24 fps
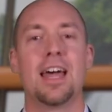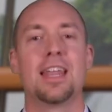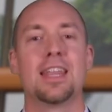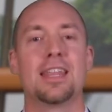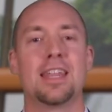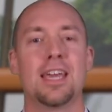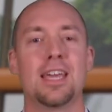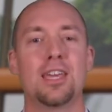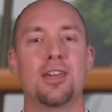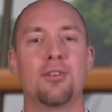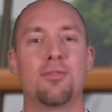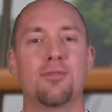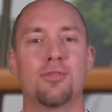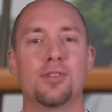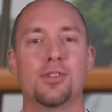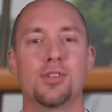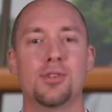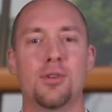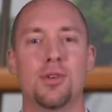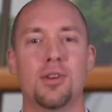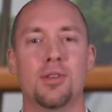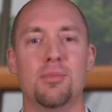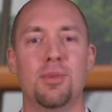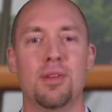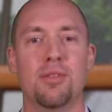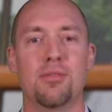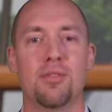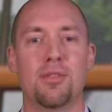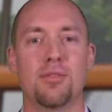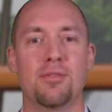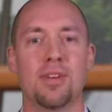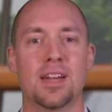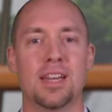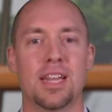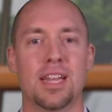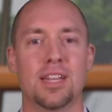Thank you for joining me for
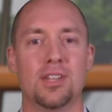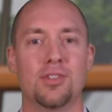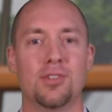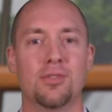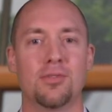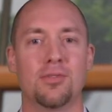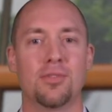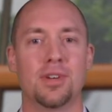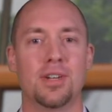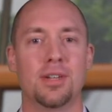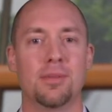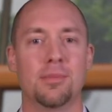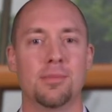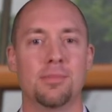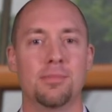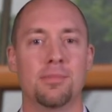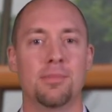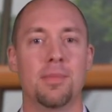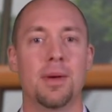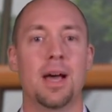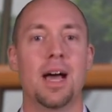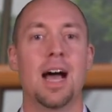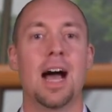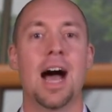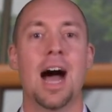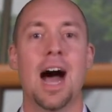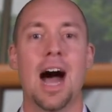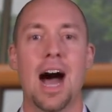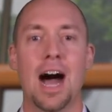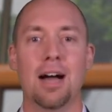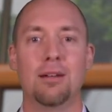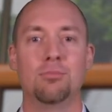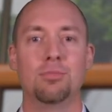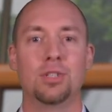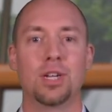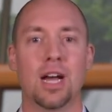Financial Freedom.
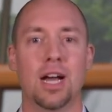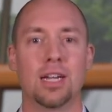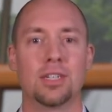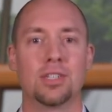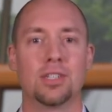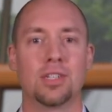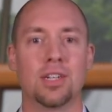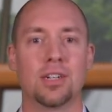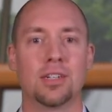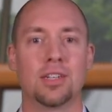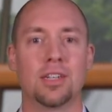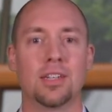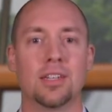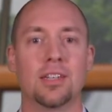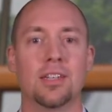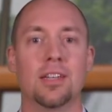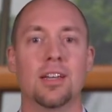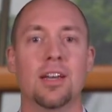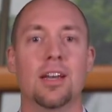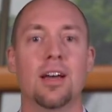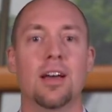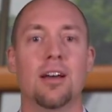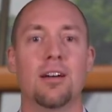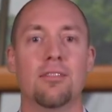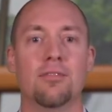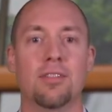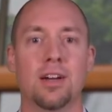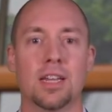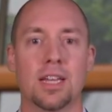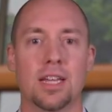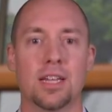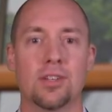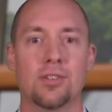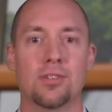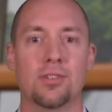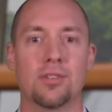I'm Josh Duncan,
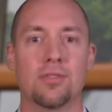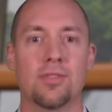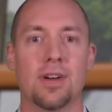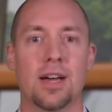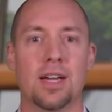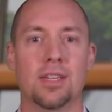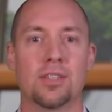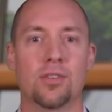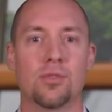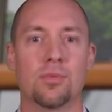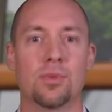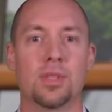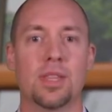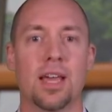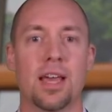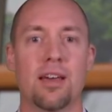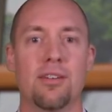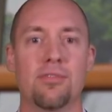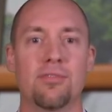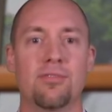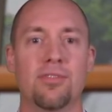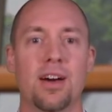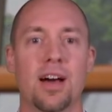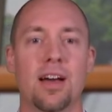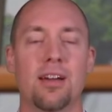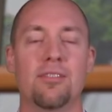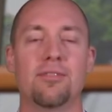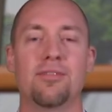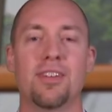financial advisor with F5